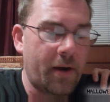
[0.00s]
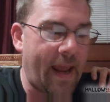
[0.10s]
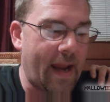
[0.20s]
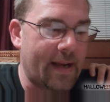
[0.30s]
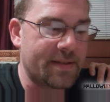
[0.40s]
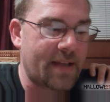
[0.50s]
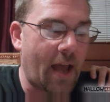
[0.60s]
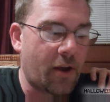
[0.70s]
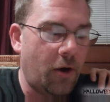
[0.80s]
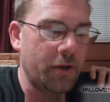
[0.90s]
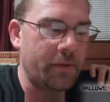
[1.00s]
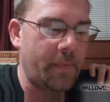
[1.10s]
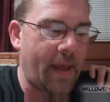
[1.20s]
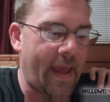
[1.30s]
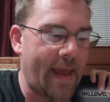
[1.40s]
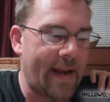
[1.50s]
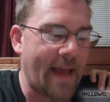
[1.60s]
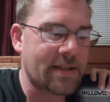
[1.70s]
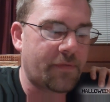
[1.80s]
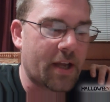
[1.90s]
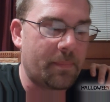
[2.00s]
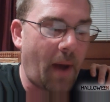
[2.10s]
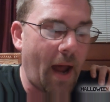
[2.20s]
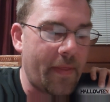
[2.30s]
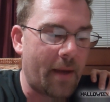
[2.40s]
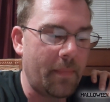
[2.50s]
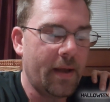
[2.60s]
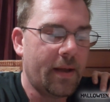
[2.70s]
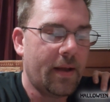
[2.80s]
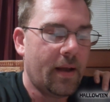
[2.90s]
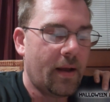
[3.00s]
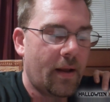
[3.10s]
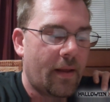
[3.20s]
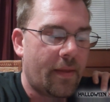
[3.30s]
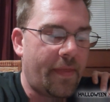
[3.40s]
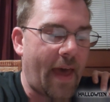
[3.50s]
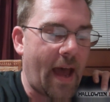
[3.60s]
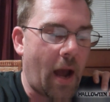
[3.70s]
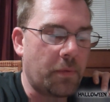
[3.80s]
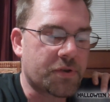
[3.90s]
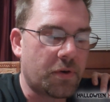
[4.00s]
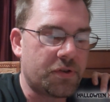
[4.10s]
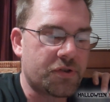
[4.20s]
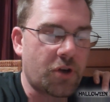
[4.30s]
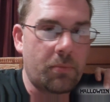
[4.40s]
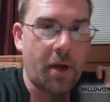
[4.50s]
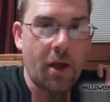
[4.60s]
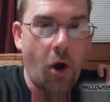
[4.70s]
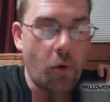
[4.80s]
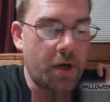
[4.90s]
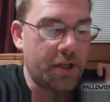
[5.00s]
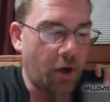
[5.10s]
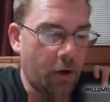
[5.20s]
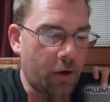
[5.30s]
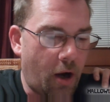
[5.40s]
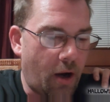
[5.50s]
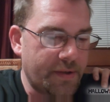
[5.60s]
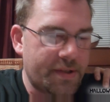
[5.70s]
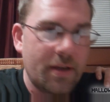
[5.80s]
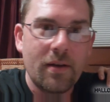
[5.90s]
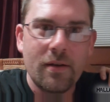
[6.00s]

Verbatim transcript: air cannons, I called them and asked if I could buy them, that I was going to start my own yard haunt.